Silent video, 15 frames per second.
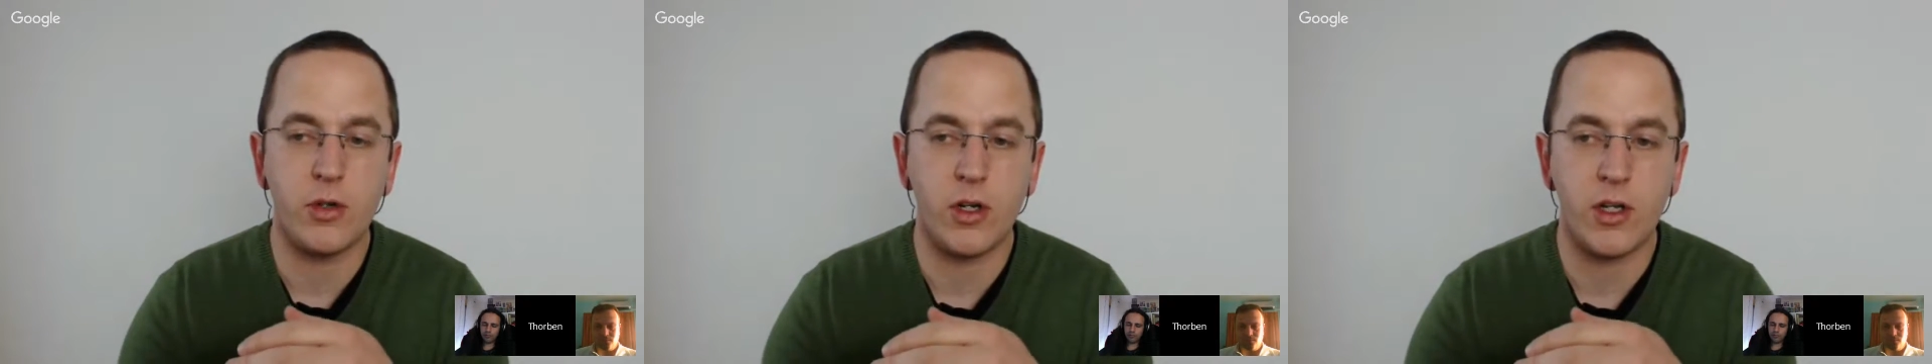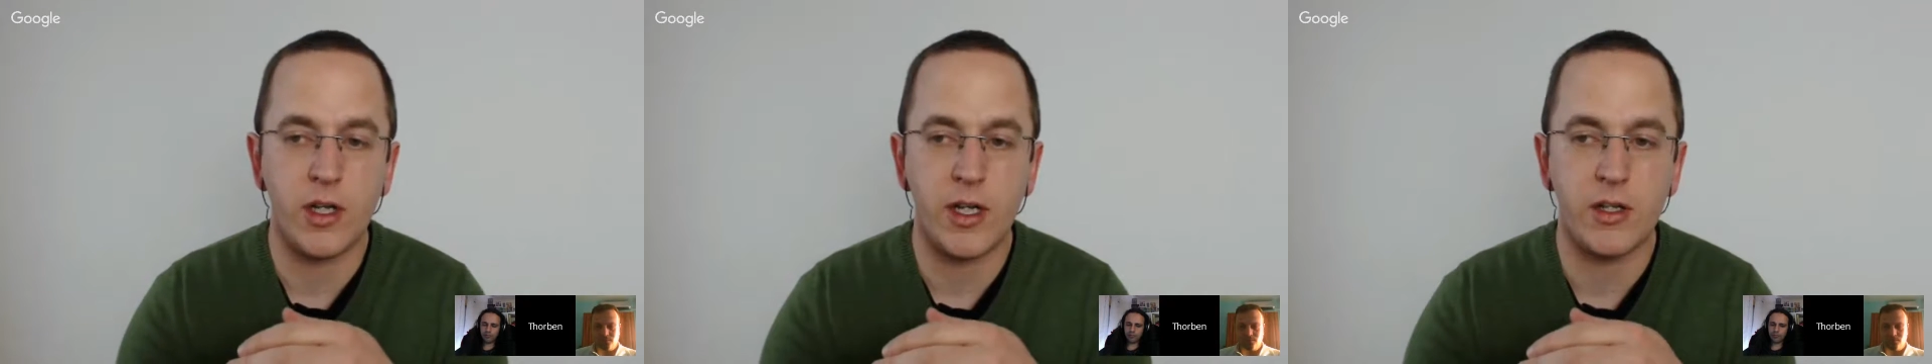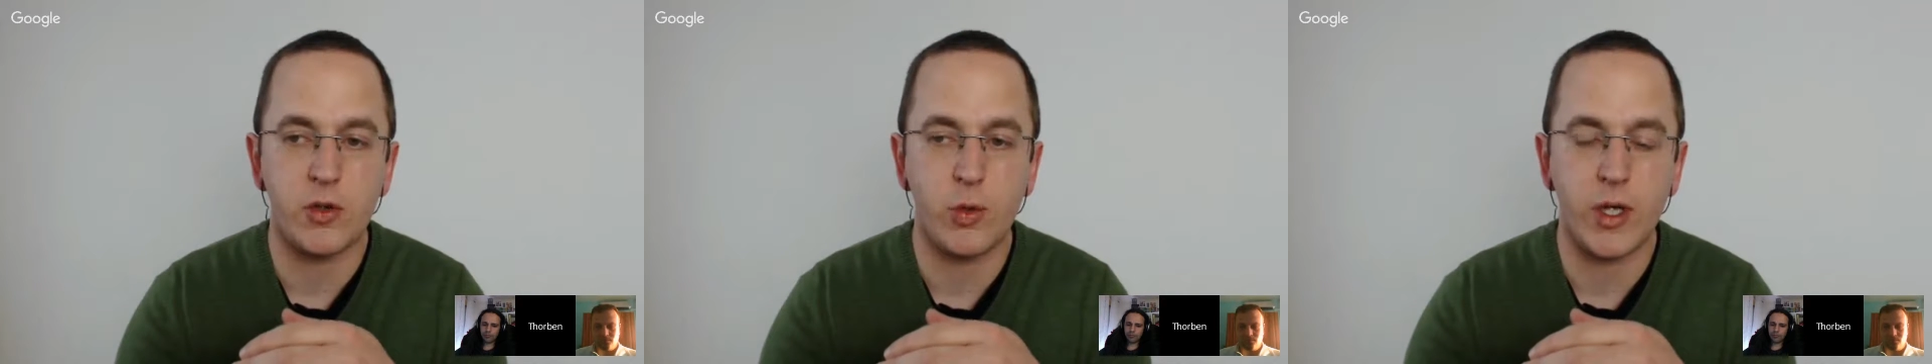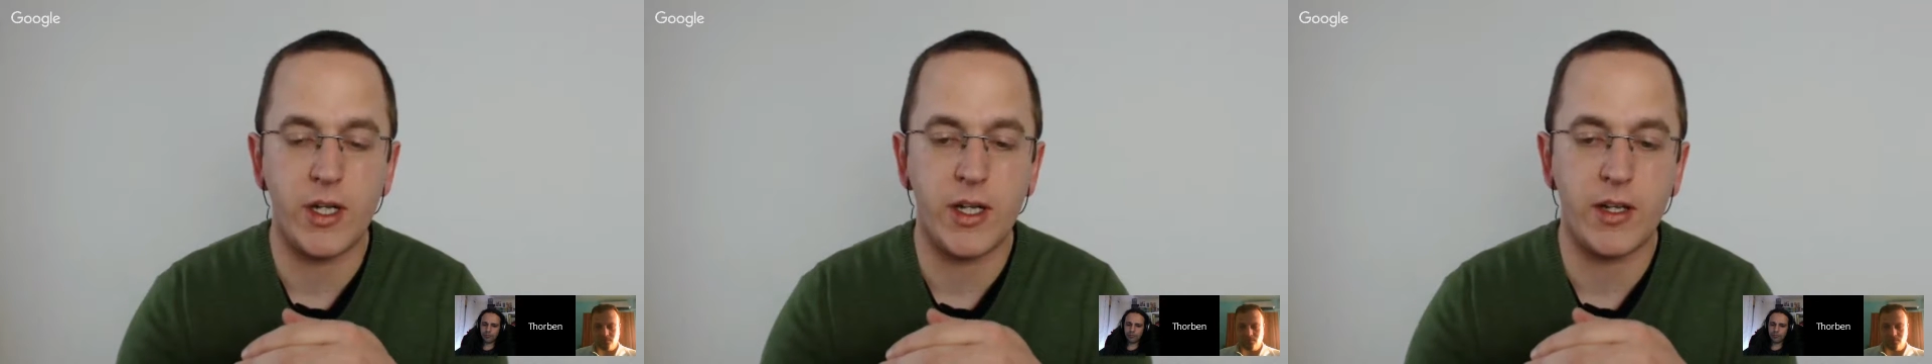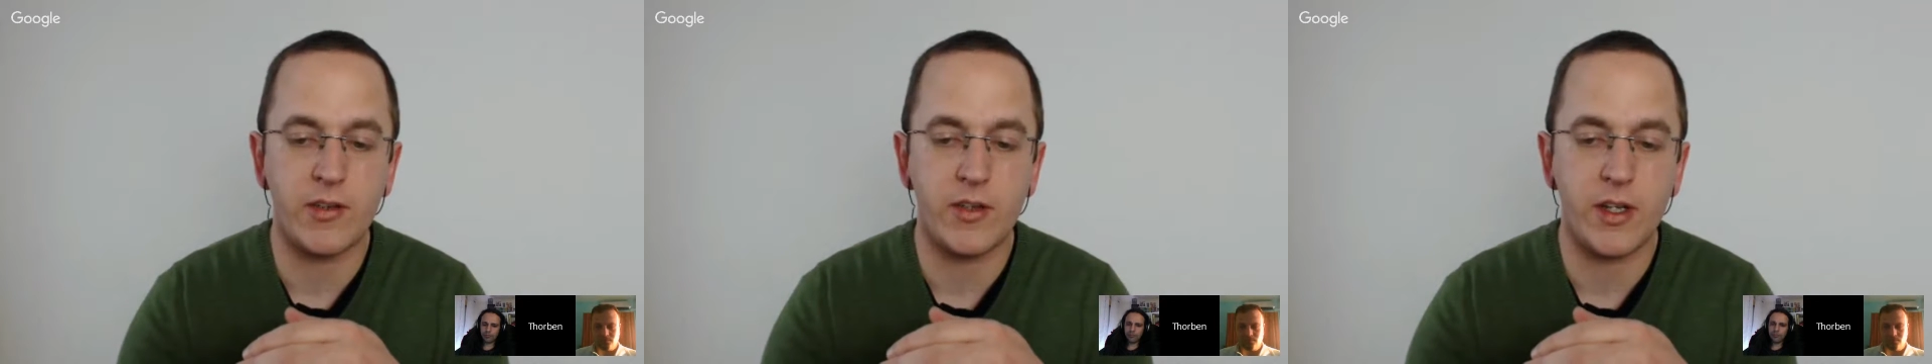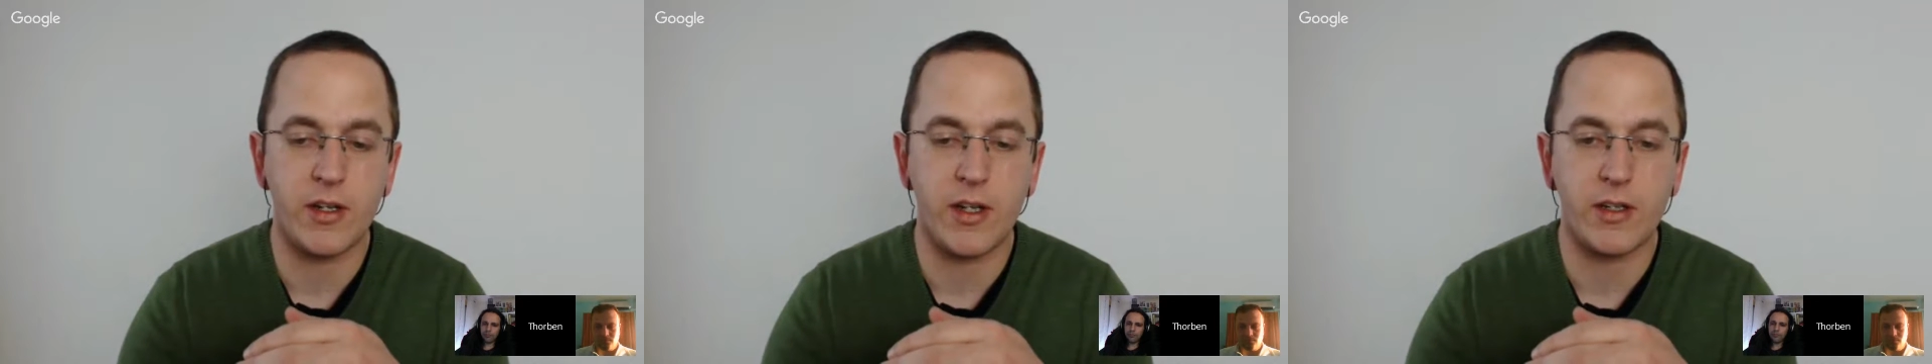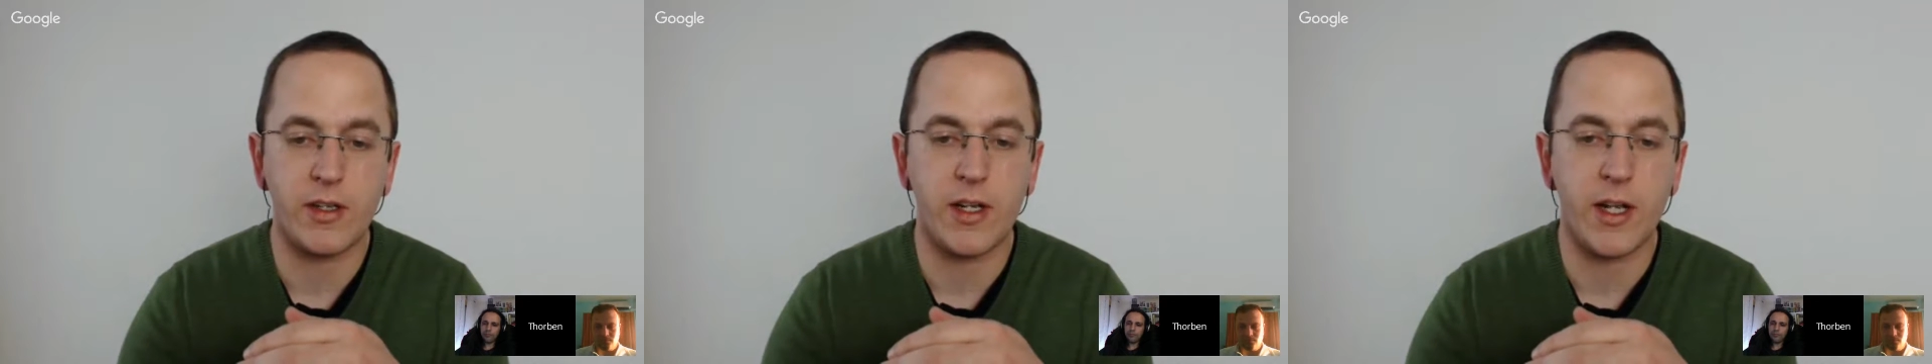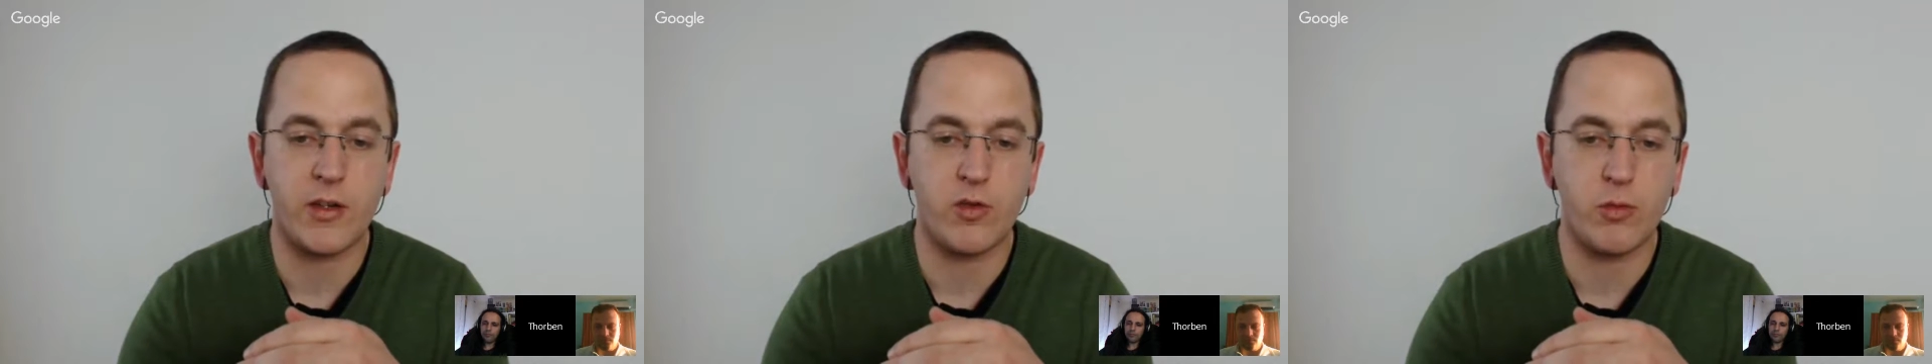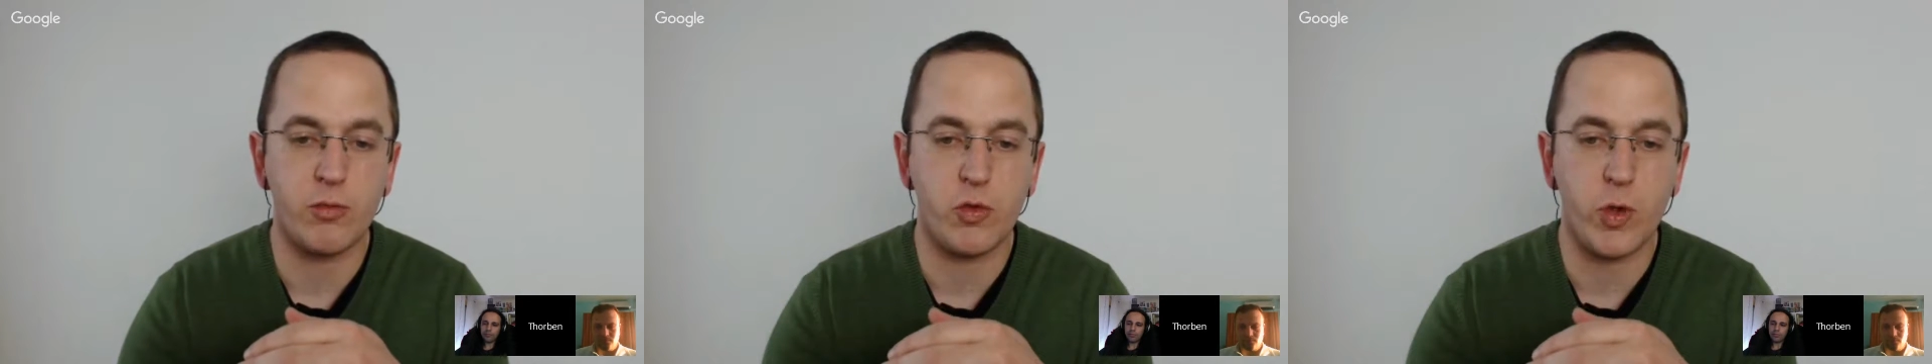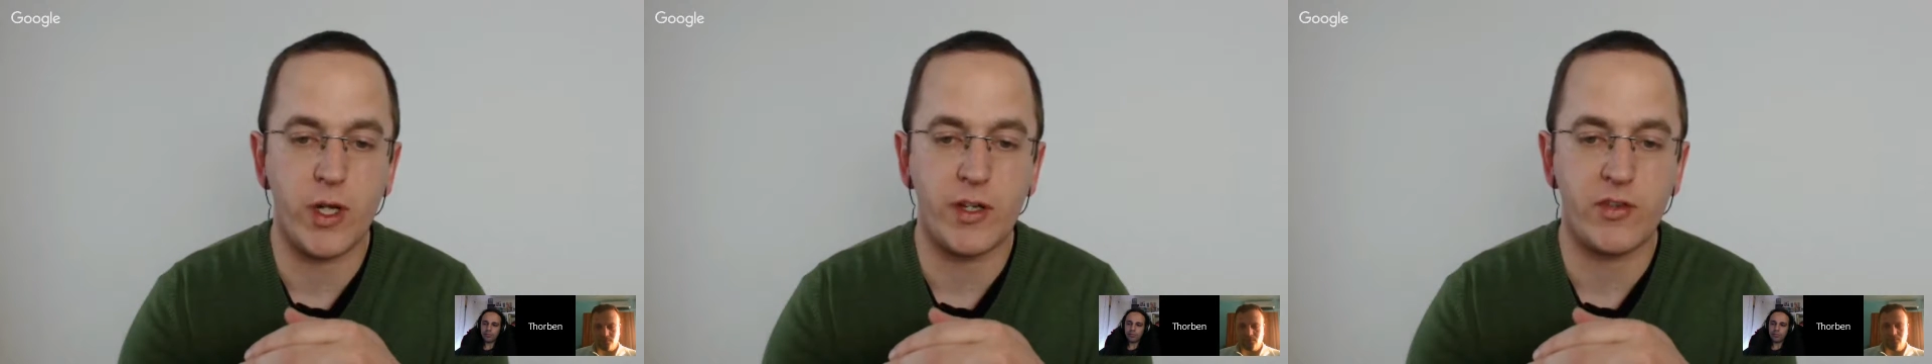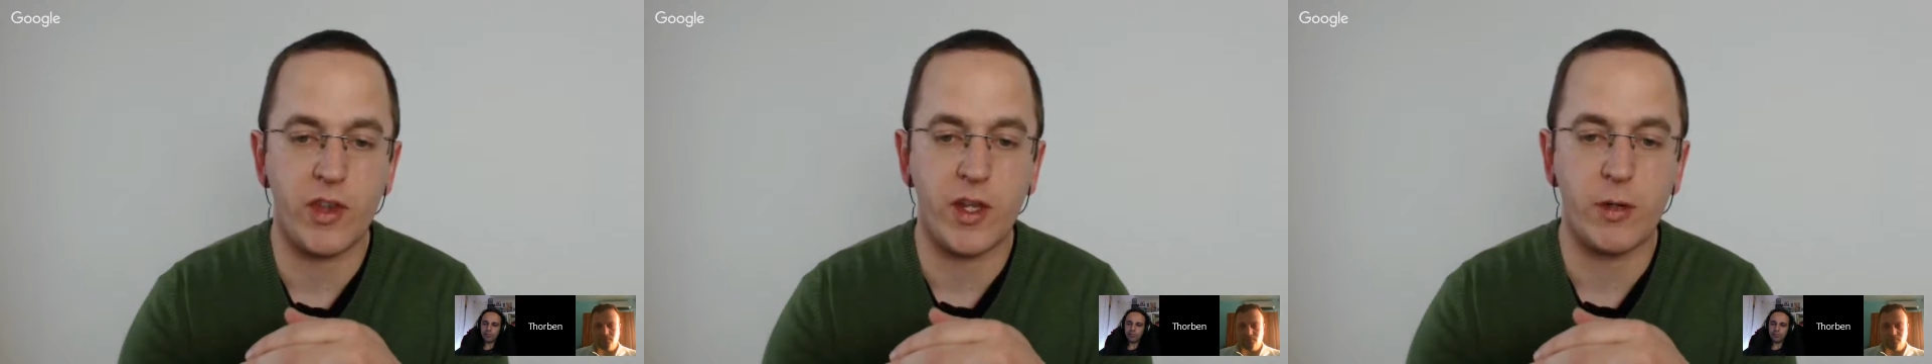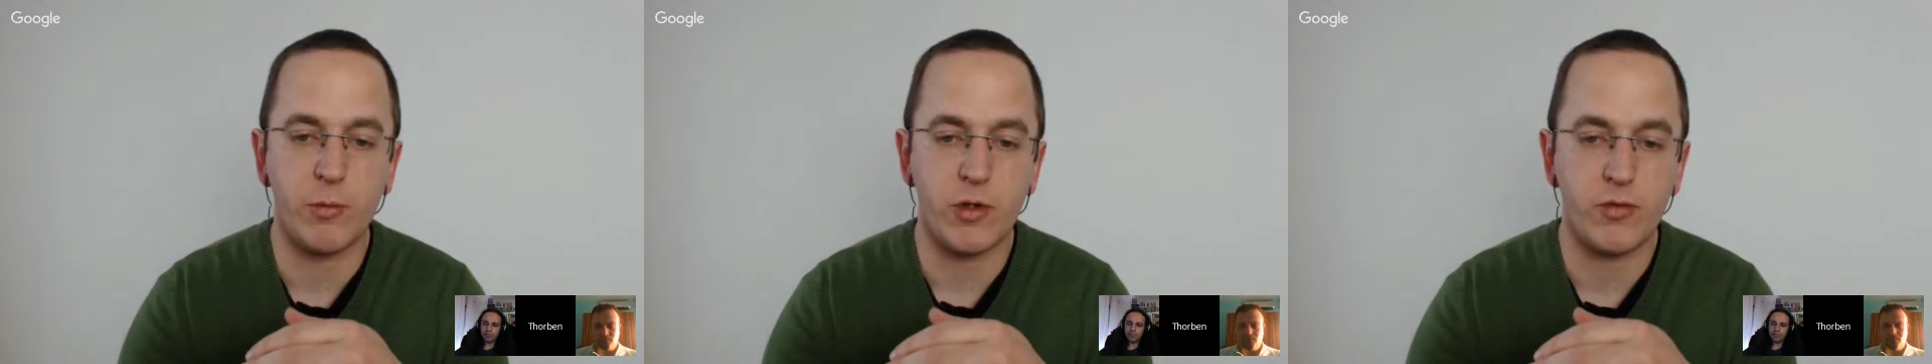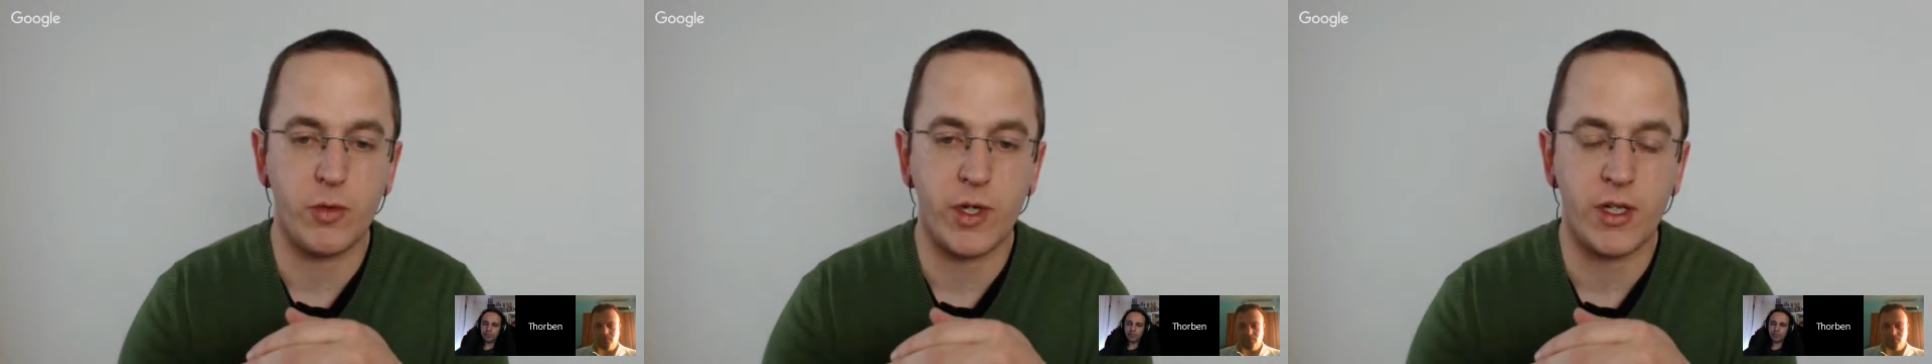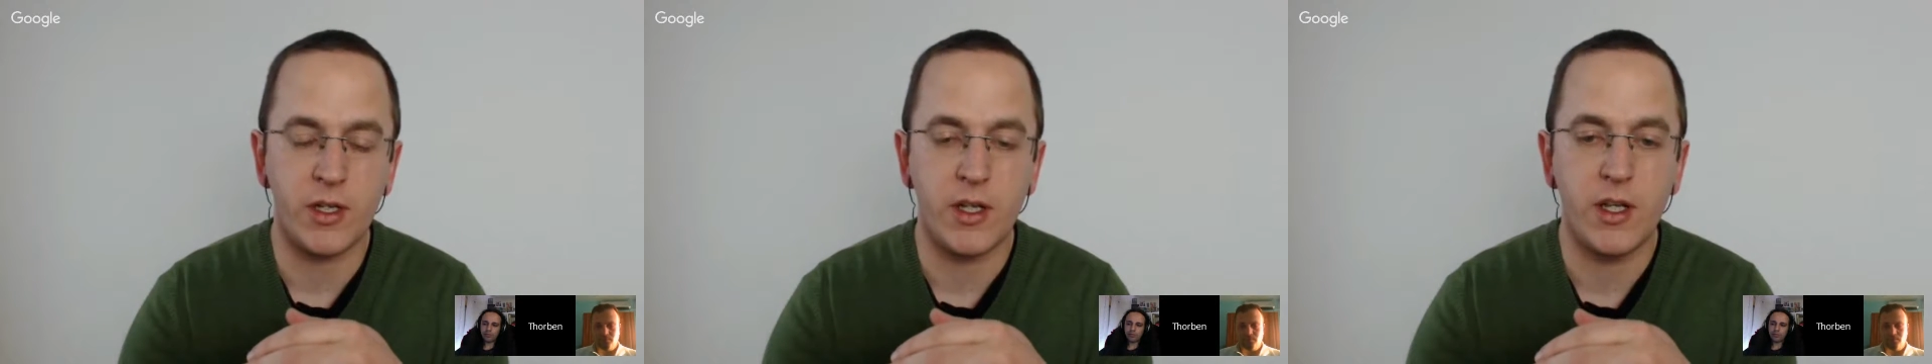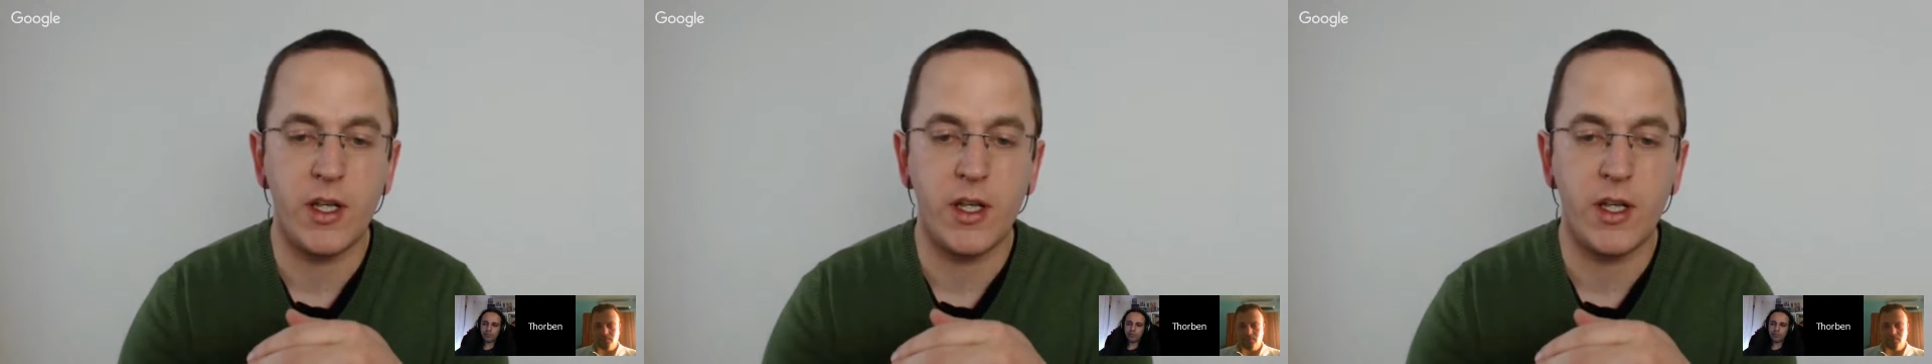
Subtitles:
online trainings and classroom trainings that I'm offering.